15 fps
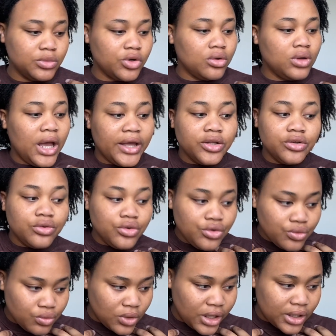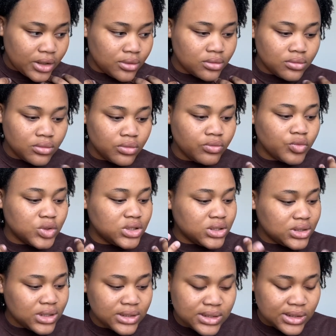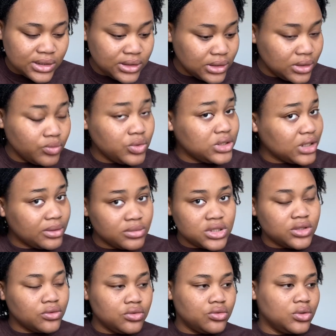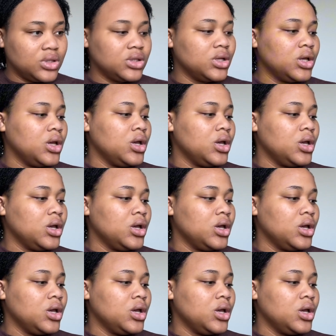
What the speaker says: But I knew, like with settling in, which I'm still doing,